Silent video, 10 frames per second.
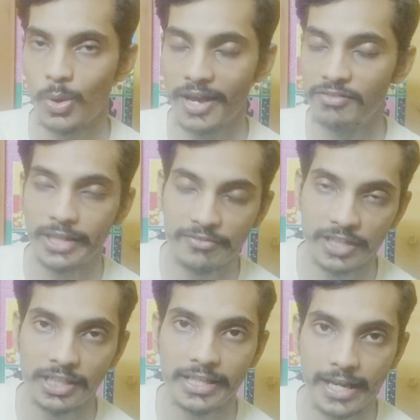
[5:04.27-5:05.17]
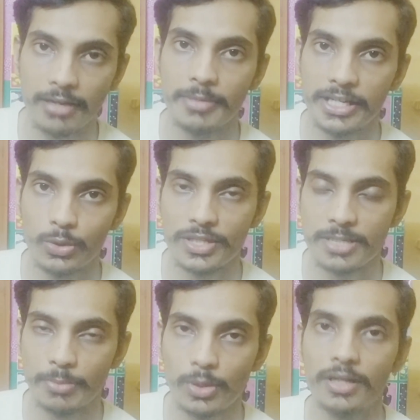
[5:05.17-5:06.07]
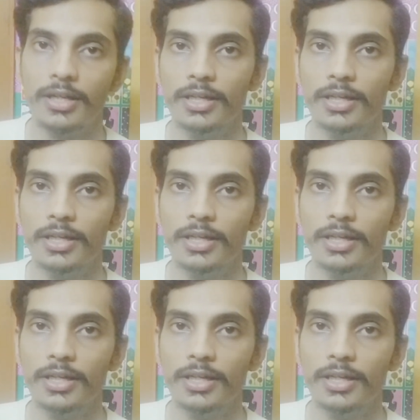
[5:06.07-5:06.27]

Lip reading: I will definitely recommend you this book.